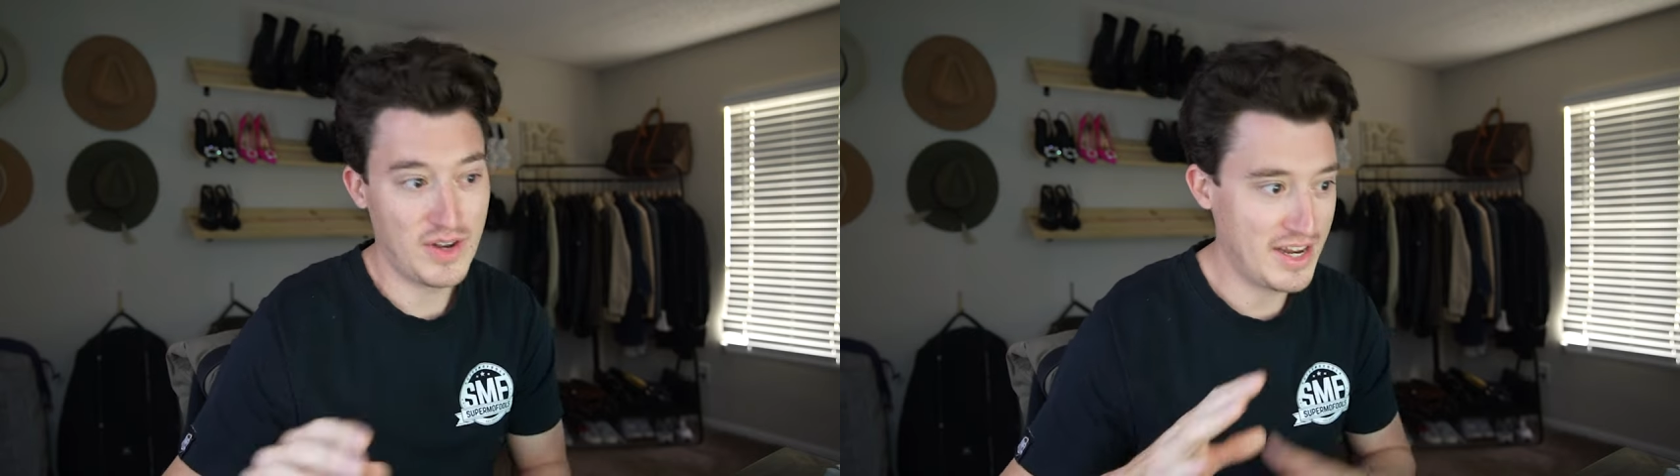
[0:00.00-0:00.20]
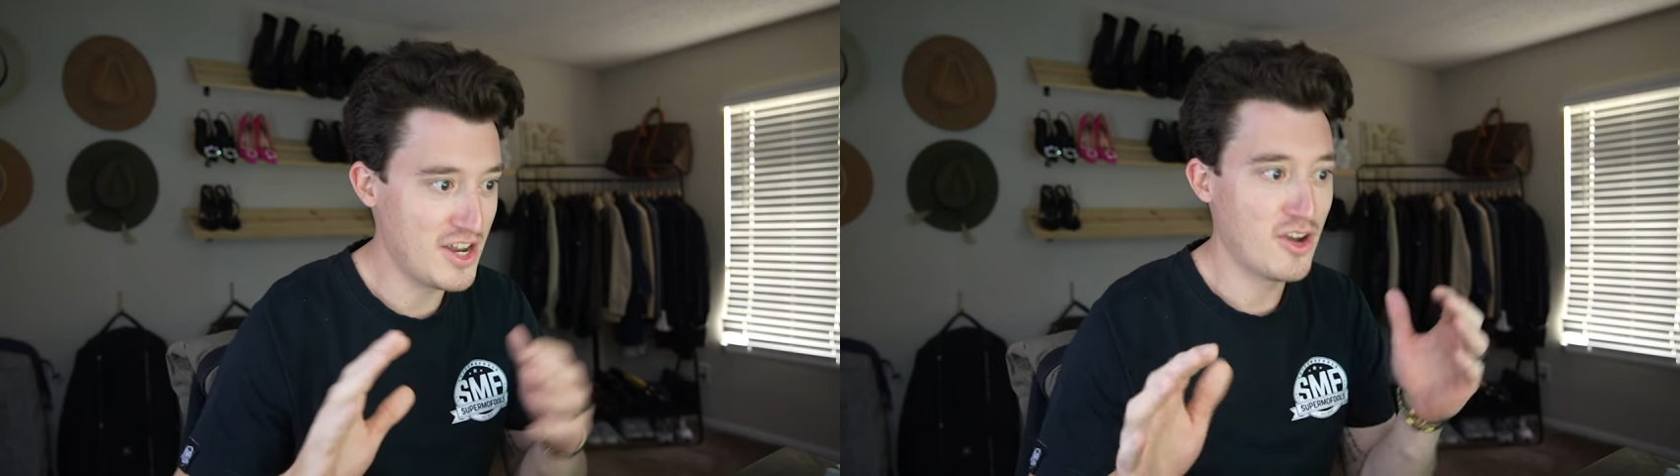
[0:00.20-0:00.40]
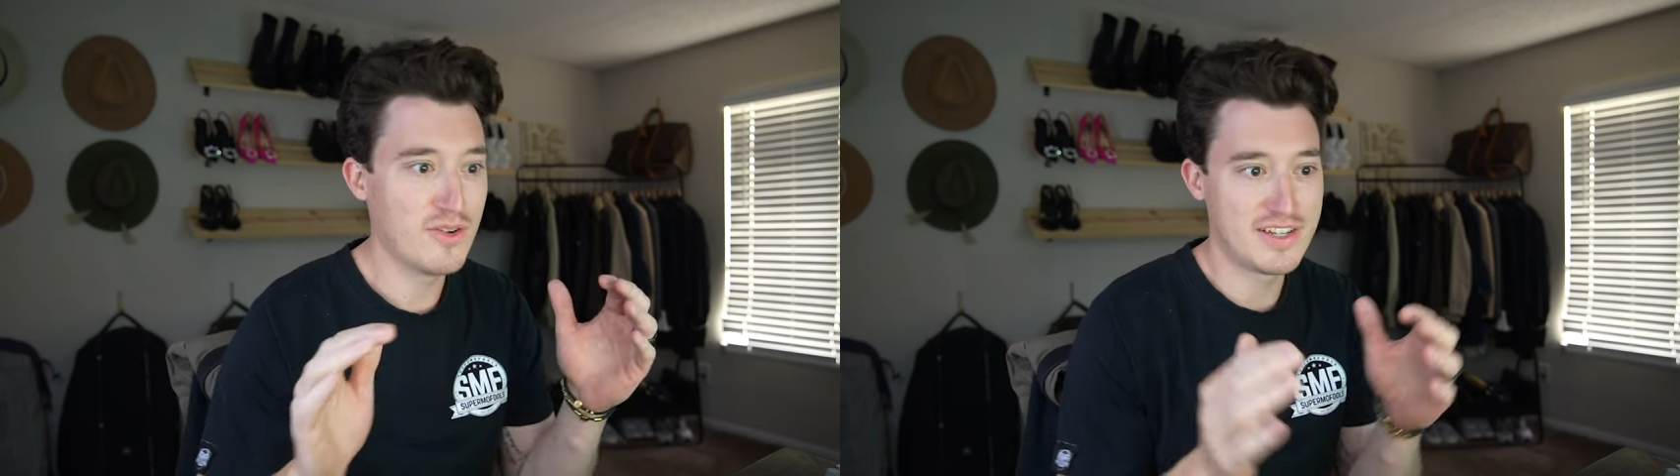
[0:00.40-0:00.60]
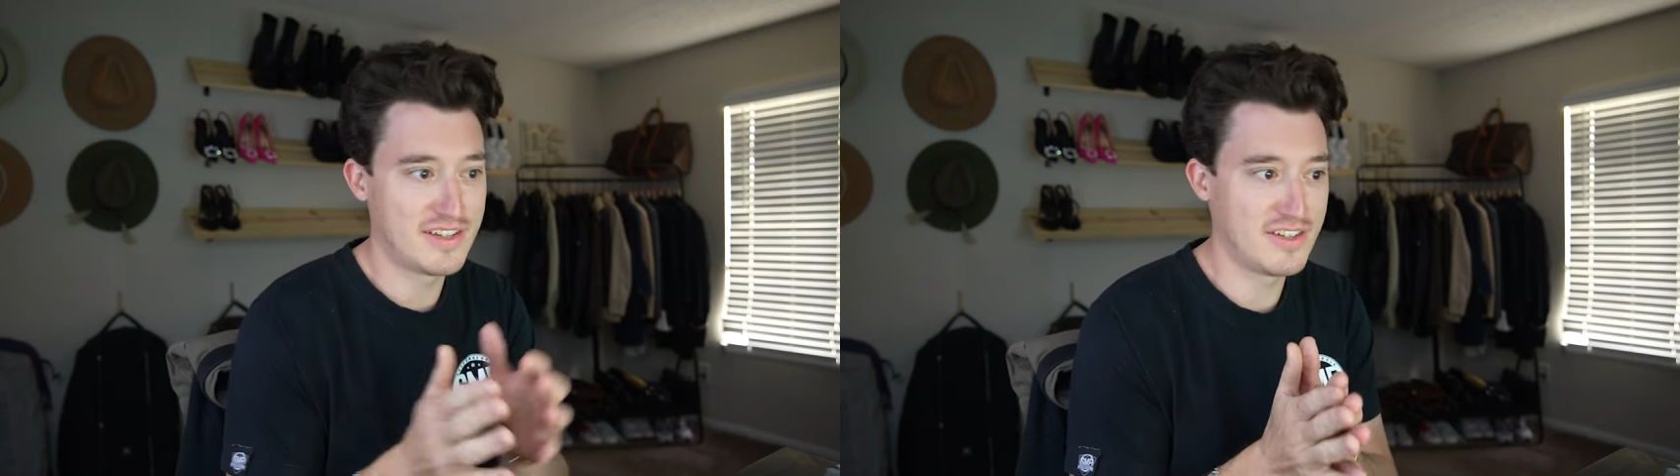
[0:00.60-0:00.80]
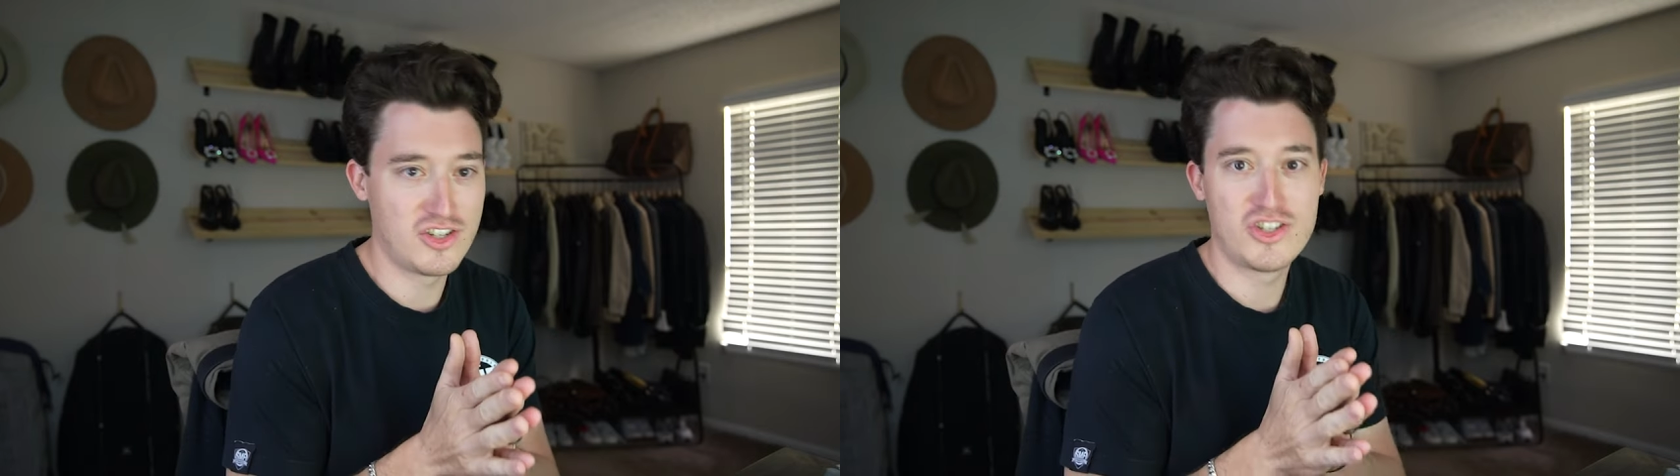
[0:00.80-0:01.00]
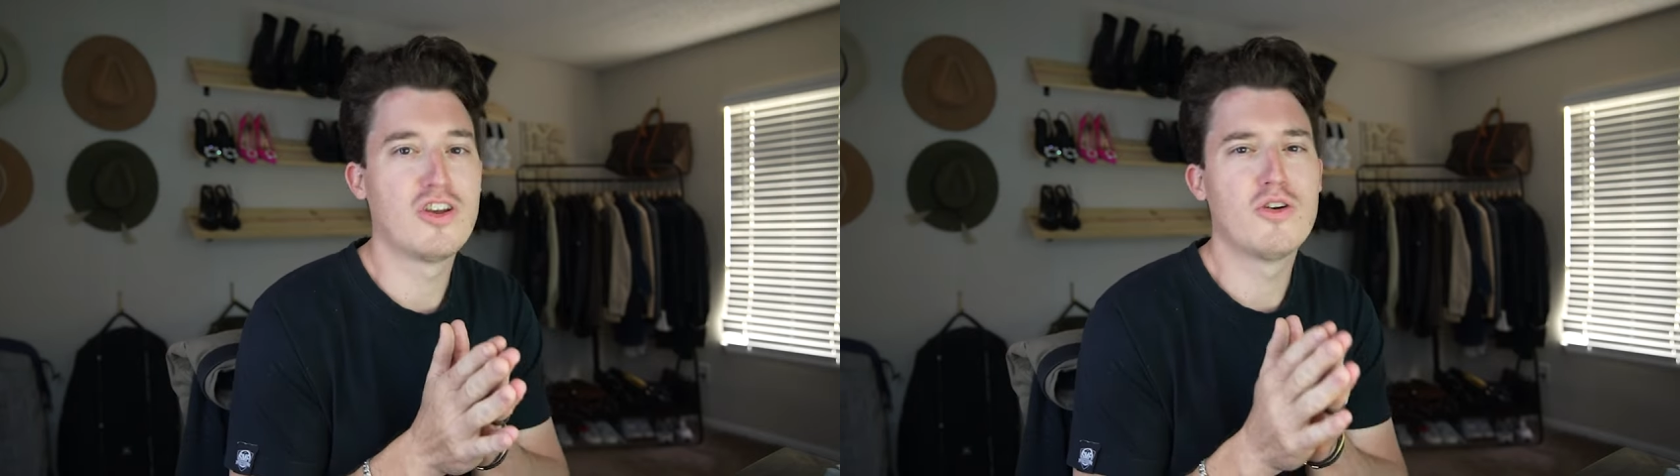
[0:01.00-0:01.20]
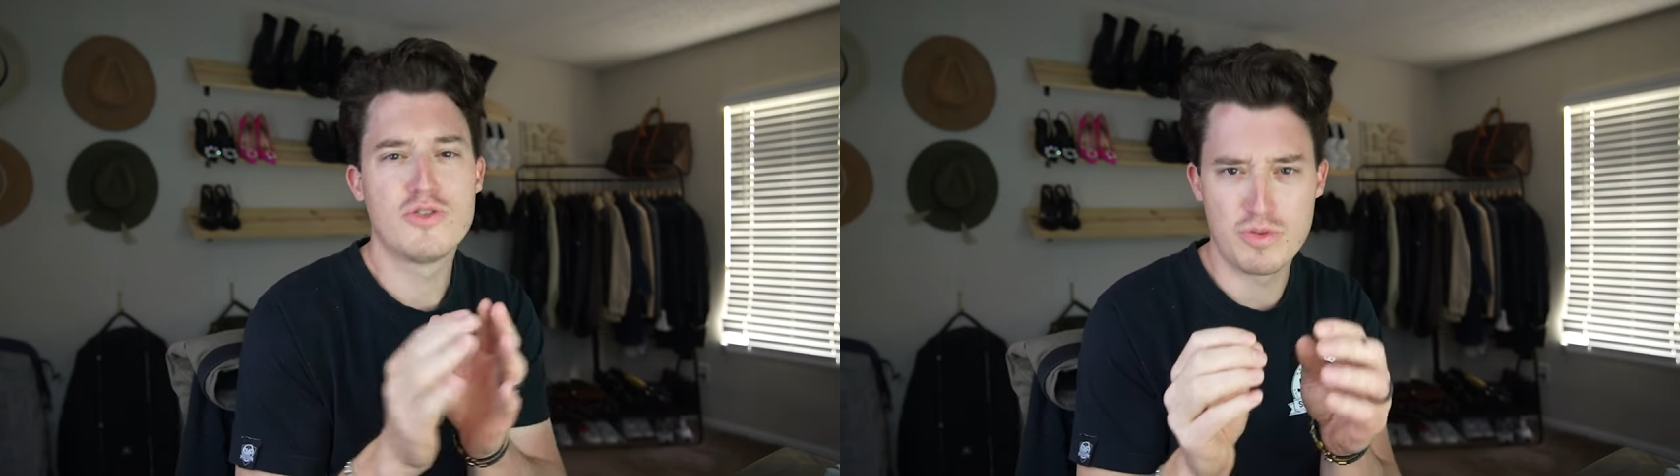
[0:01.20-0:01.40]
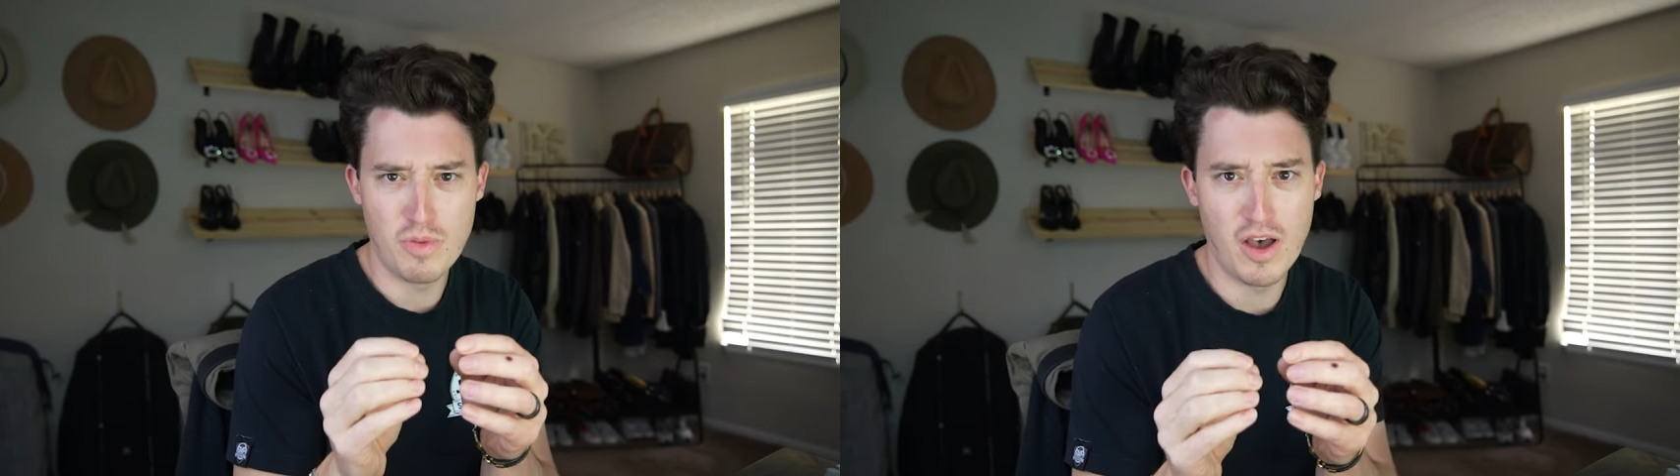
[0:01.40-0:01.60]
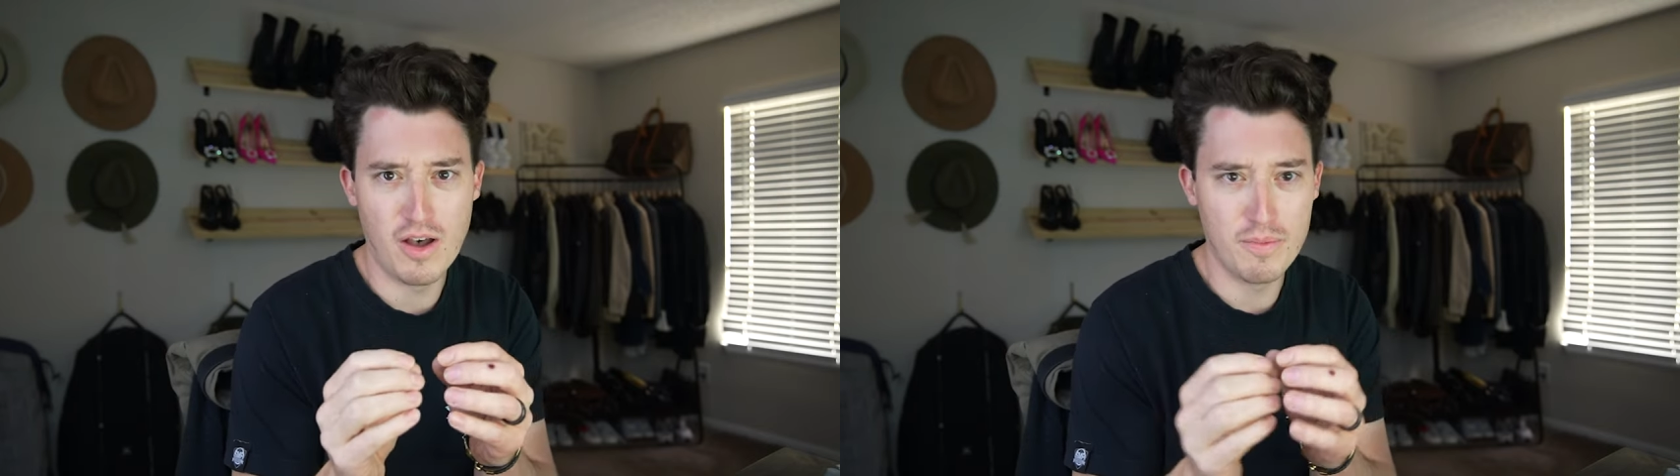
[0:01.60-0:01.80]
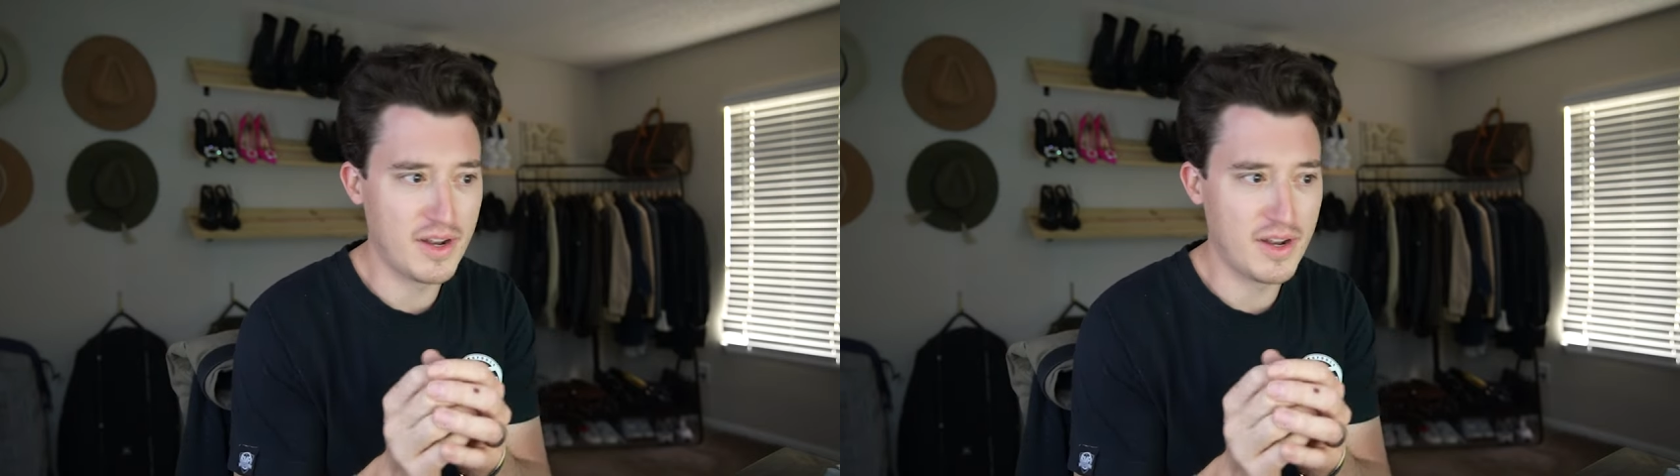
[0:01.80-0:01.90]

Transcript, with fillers: I know it's so small,